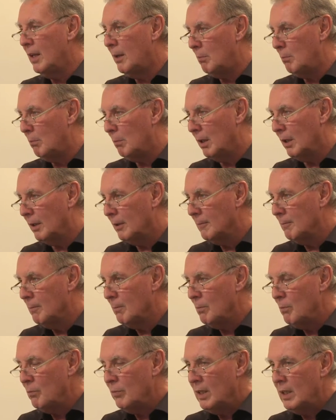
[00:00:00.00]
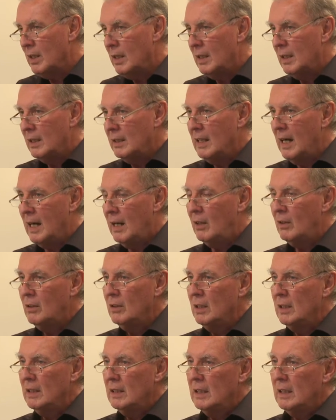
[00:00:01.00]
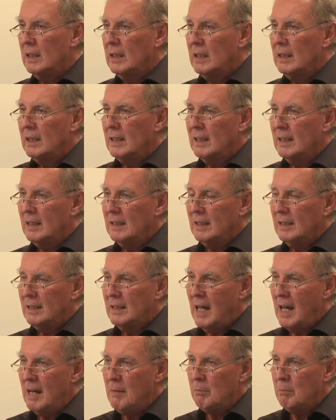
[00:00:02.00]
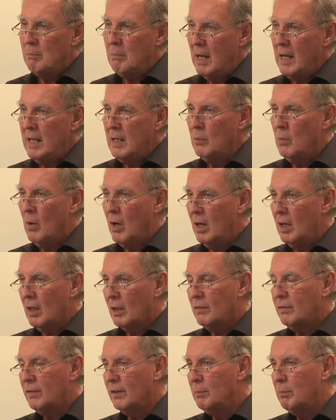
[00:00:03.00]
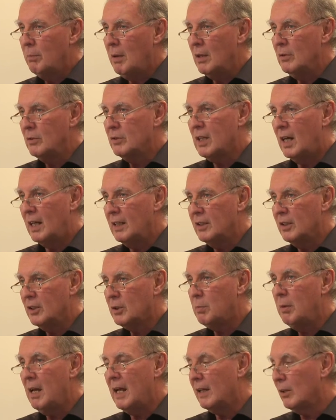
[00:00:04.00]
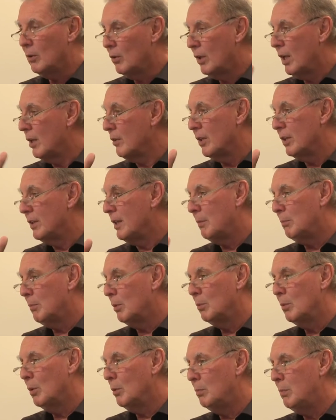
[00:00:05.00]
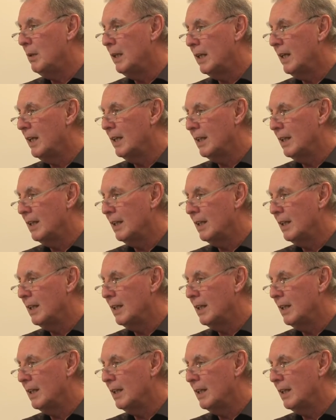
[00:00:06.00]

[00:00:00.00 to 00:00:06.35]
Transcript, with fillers: number. Now, that may work for bow tie display, although the number will be